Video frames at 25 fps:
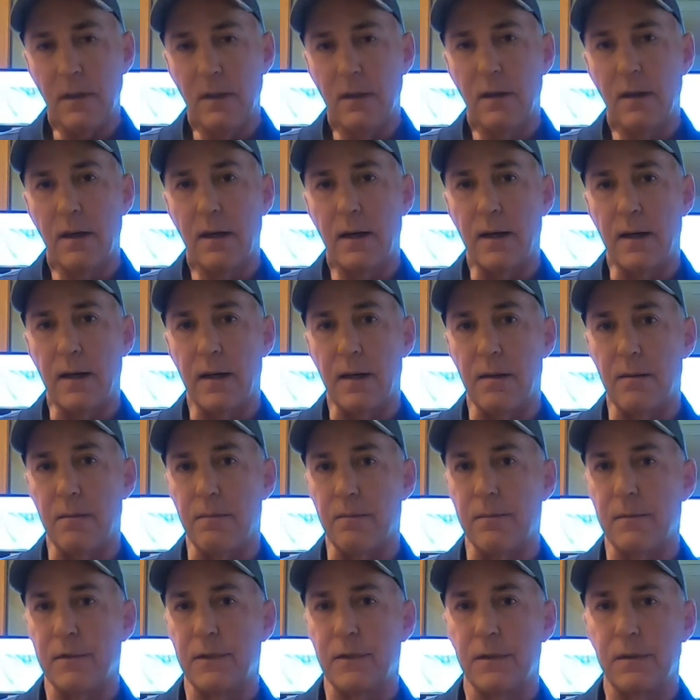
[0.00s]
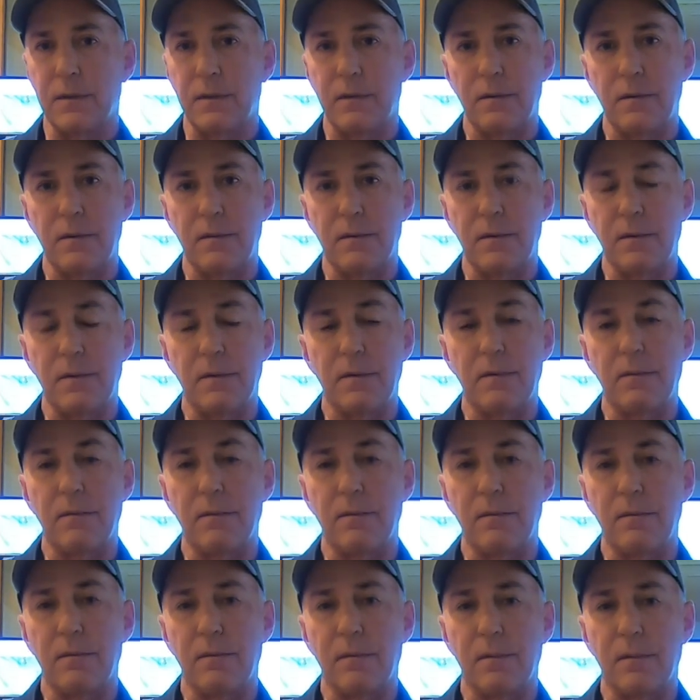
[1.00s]
The
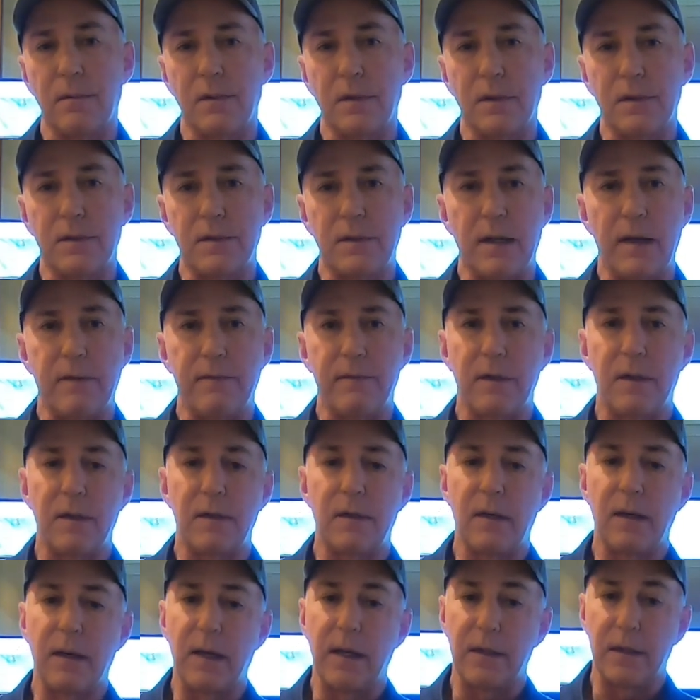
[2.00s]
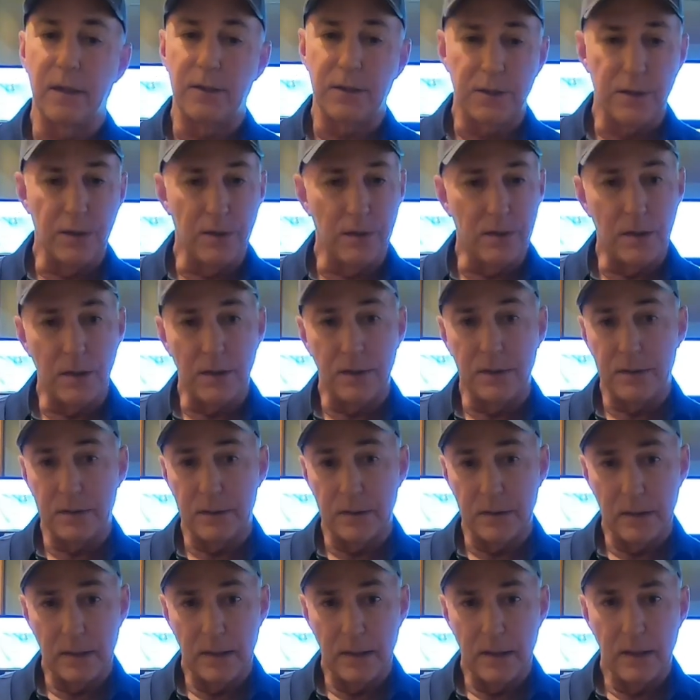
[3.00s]
7 and 9-inch
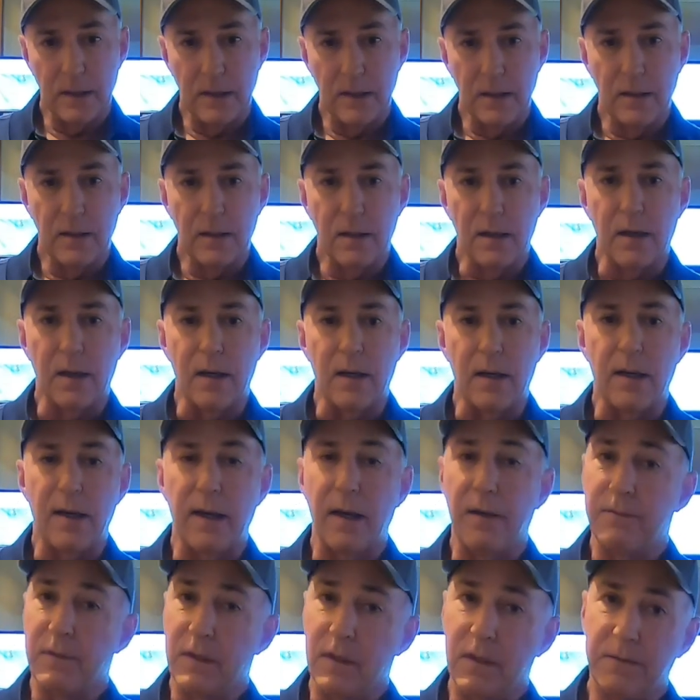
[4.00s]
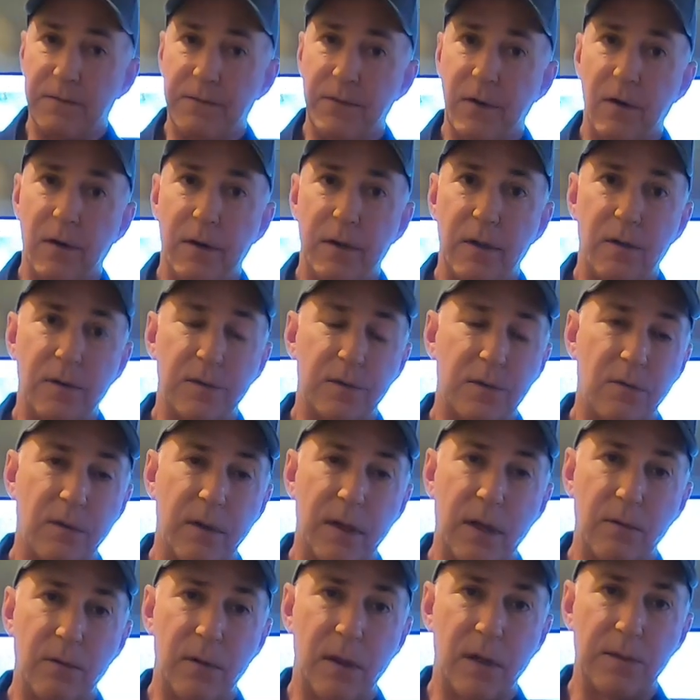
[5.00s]
units have inferior
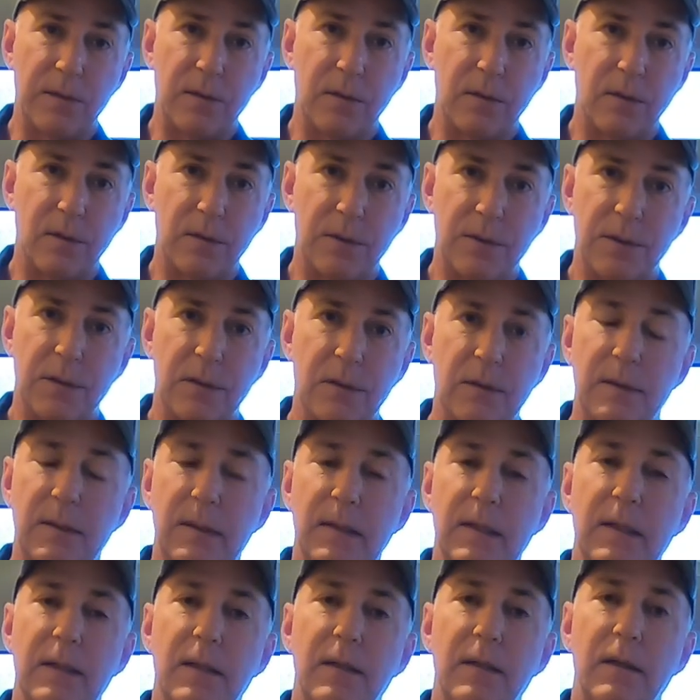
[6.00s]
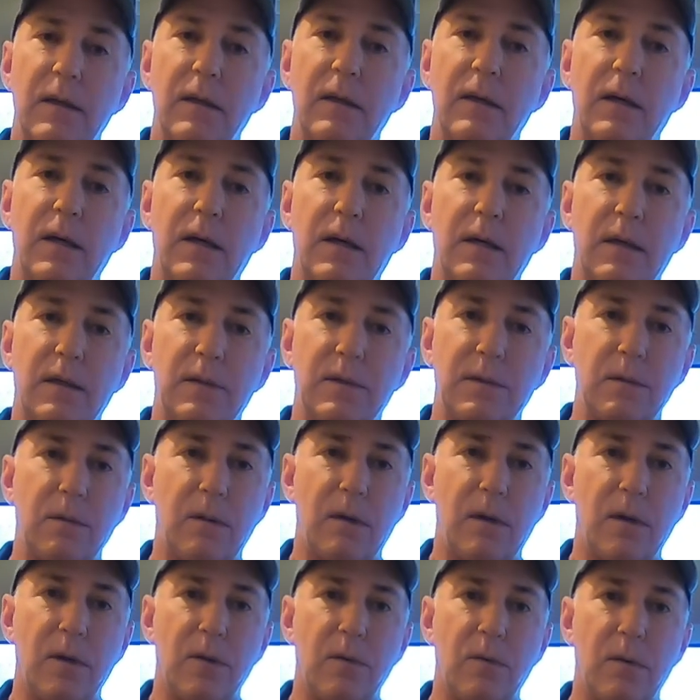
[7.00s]
screen resolution to
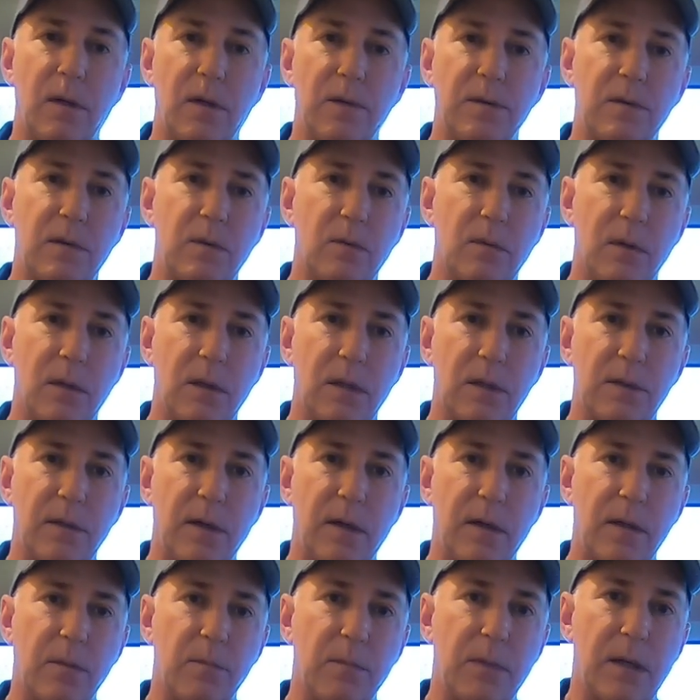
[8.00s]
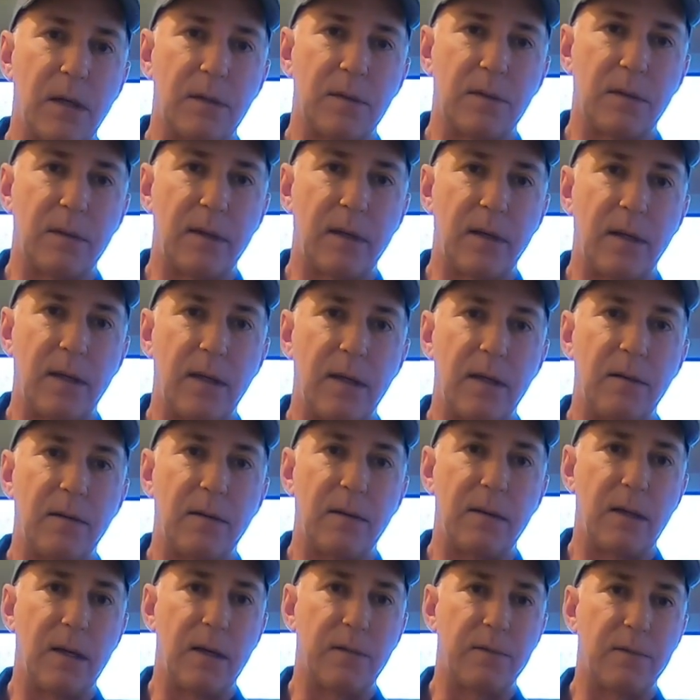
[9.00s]
all the ones that we're going to talk about today
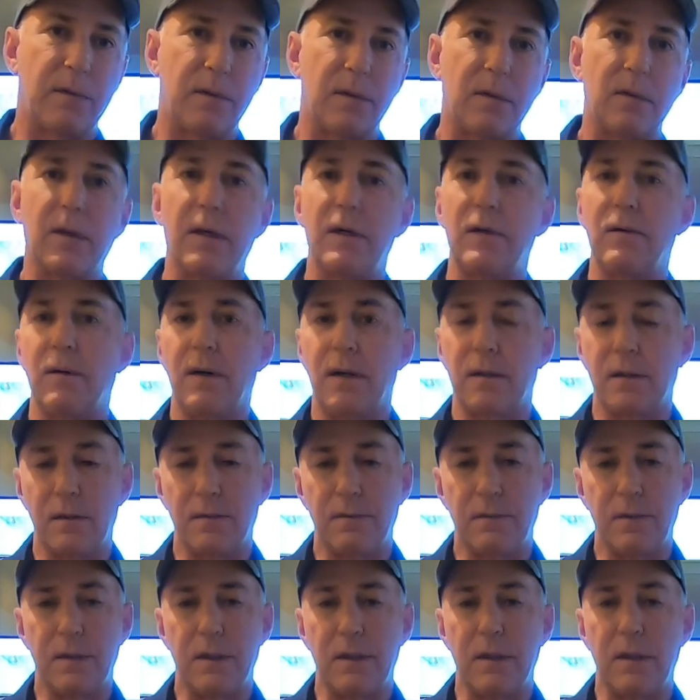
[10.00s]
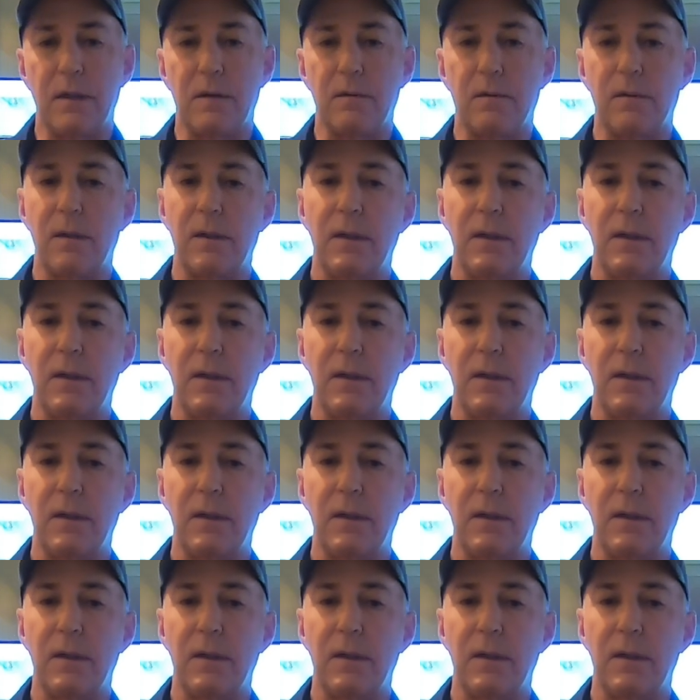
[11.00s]
later on in the video.